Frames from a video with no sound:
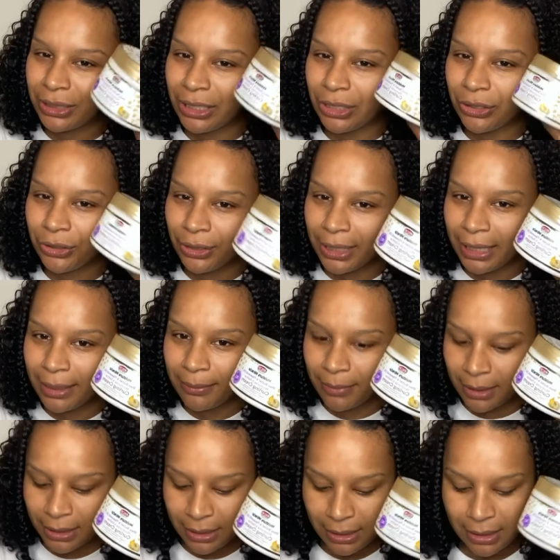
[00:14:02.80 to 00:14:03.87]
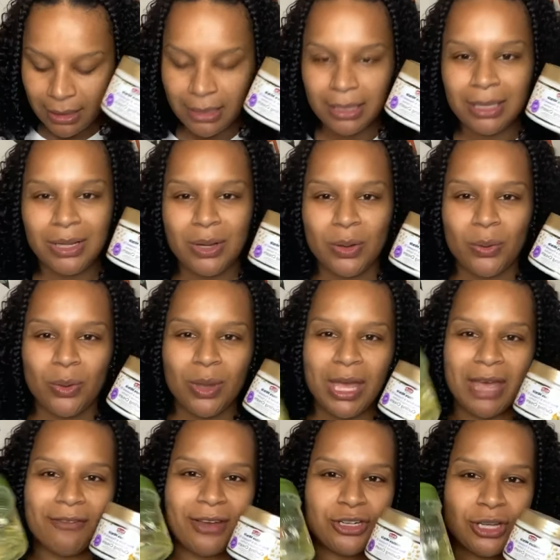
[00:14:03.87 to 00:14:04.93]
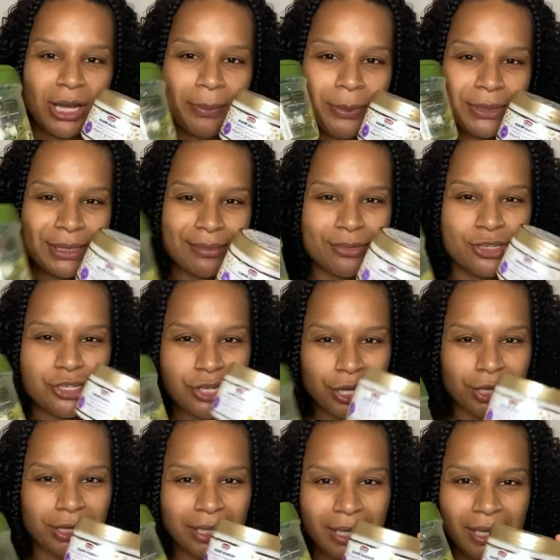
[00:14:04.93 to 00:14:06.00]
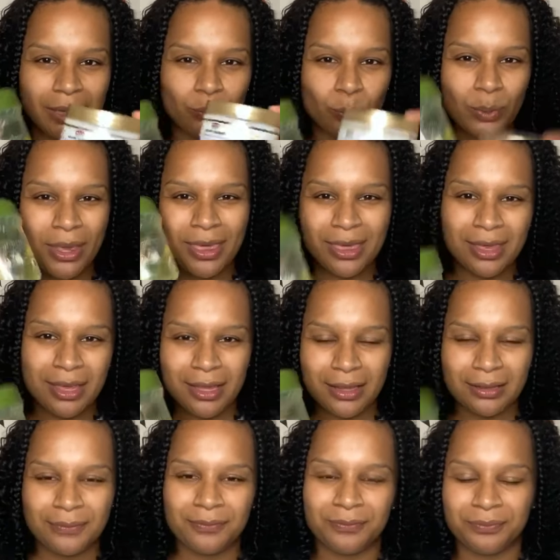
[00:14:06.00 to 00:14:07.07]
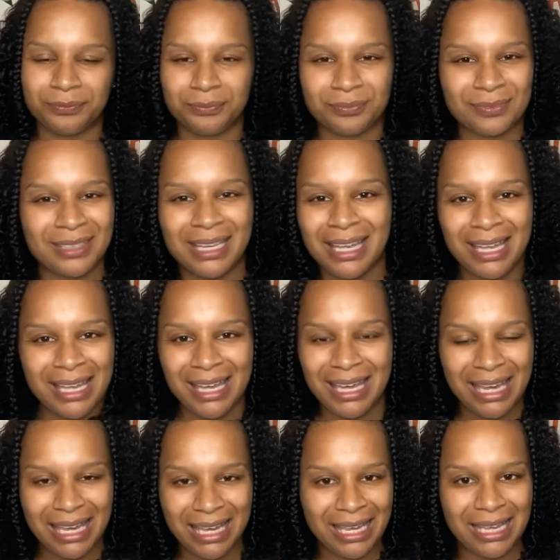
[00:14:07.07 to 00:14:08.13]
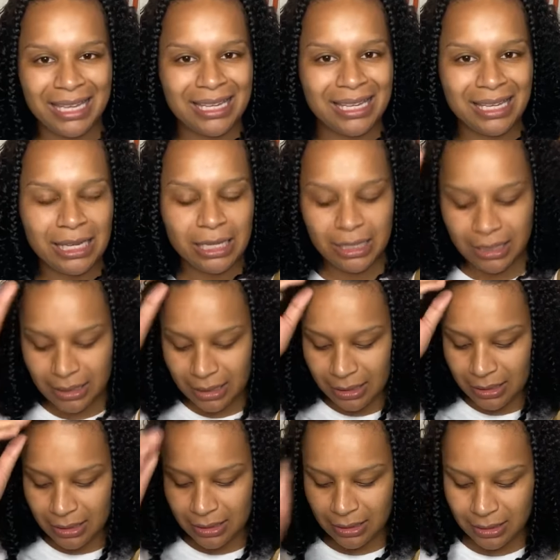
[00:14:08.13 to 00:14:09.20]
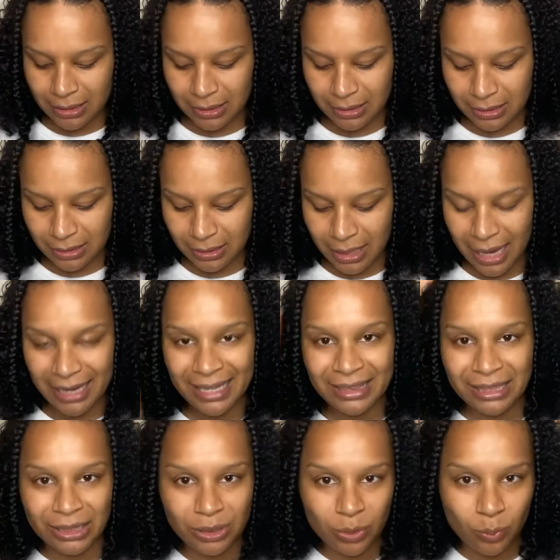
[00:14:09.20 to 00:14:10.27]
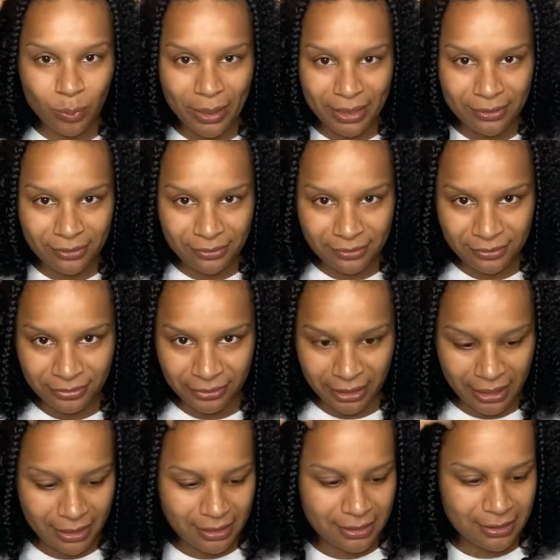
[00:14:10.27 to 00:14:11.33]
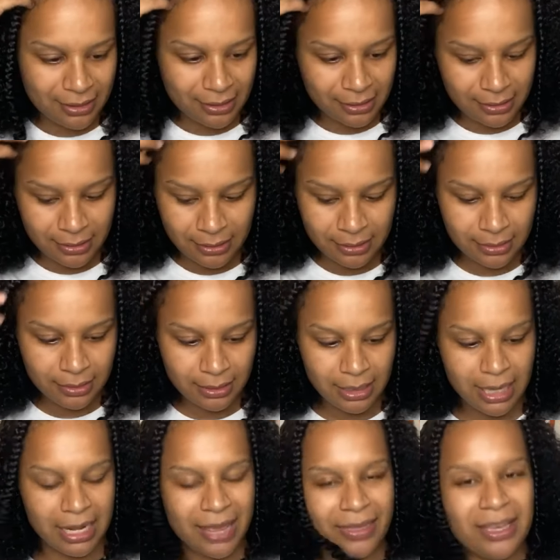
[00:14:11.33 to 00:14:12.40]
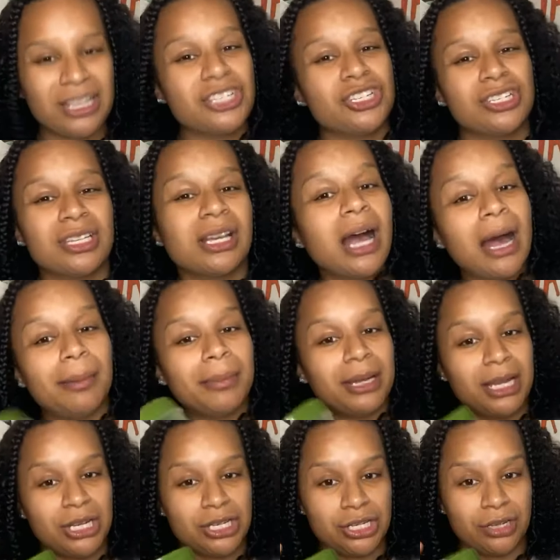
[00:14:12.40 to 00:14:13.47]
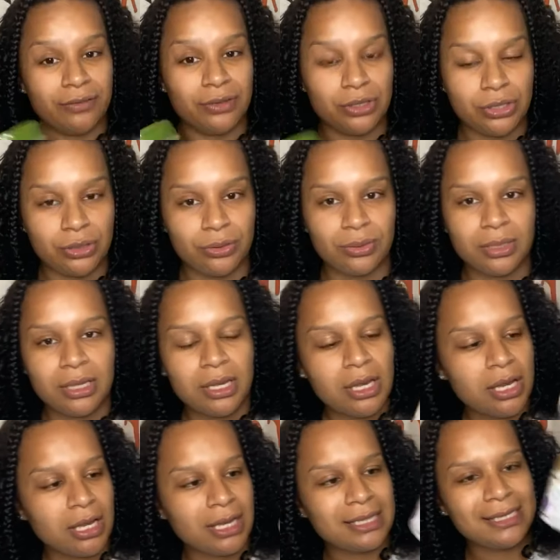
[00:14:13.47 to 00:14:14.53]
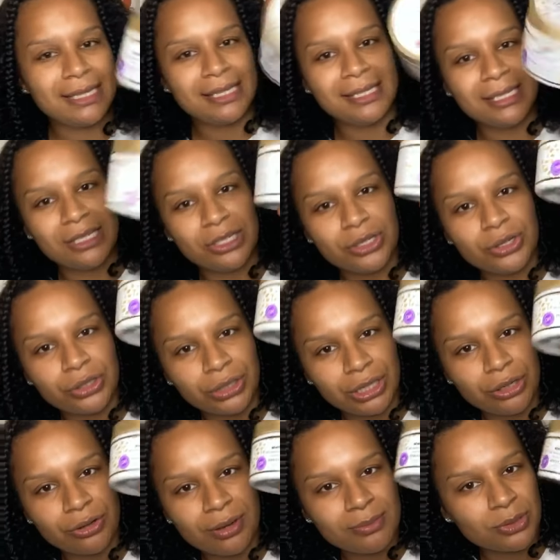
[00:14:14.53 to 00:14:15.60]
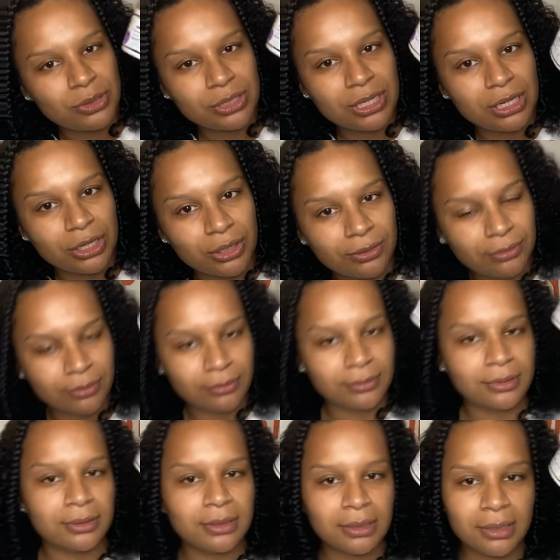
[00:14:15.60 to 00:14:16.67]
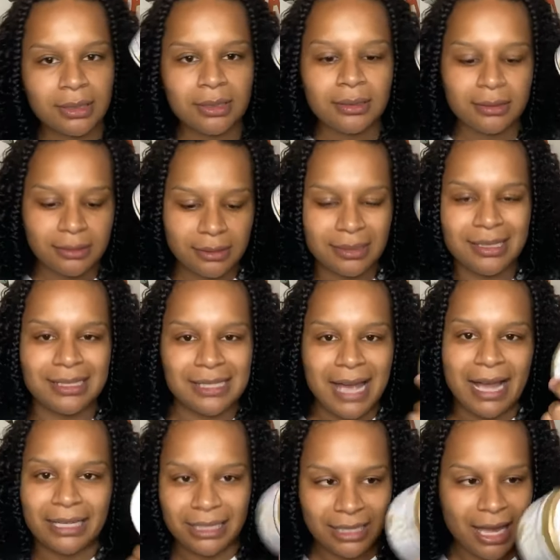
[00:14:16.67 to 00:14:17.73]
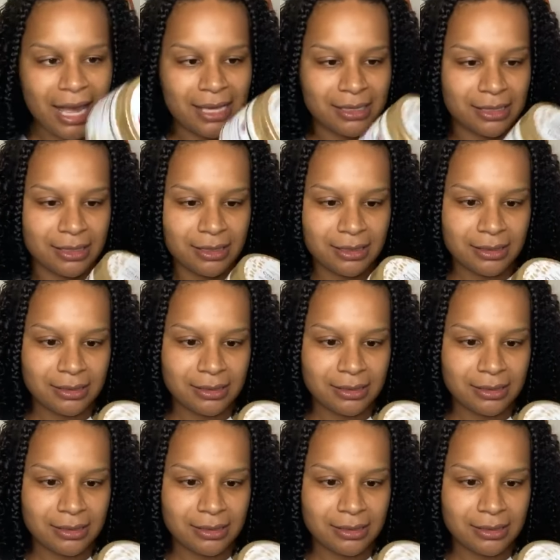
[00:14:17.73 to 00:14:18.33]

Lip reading: cream, if I try to put some gel in with it, I get the little white flakes. And I think it's just the combination of the two. Because this is curling cream, so it's acting as I